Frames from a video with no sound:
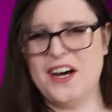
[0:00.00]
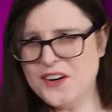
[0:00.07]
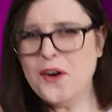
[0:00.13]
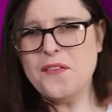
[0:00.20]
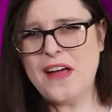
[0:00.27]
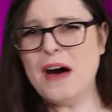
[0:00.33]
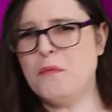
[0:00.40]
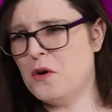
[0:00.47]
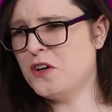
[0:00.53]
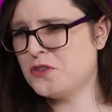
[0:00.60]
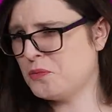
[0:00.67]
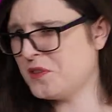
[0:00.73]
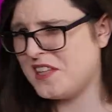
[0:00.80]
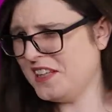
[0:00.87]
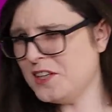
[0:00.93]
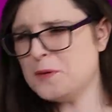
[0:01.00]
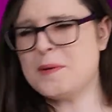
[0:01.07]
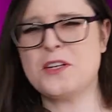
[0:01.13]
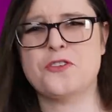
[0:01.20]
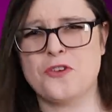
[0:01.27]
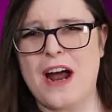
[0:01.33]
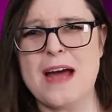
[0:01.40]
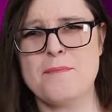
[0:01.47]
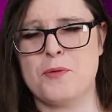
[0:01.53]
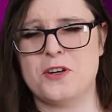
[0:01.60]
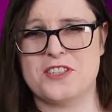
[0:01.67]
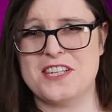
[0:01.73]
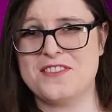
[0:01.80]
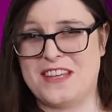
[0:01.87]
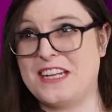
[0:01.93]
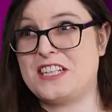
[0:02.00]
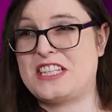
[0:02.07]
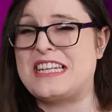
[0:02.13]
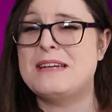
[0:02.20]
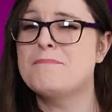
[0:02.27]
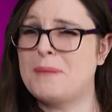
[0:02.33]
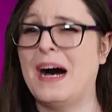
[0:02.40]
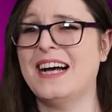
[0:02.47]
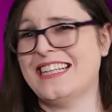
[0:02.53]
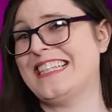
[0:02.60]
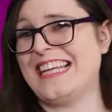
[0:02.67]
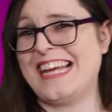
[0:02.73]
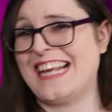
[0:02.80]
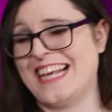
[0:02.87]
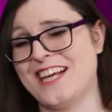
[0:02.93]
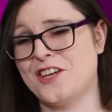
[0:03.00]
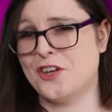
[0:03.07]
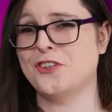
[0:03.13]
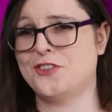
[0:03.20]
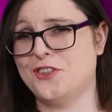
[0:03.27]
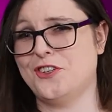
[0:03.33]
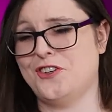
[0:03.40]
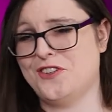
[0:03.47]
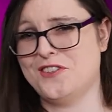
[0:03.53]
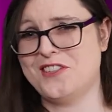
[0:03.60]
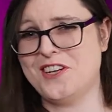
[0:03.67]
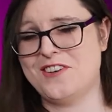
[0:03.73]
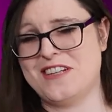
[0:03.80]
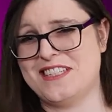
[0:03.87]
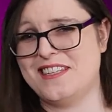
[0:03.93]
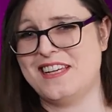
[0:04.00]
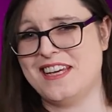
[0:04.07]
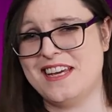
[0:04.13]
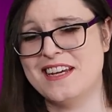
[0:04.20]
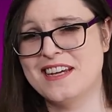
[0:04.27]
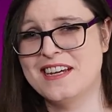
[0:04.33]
And all that was a little bit of dry brushing that a chimpanzee could do, seriously.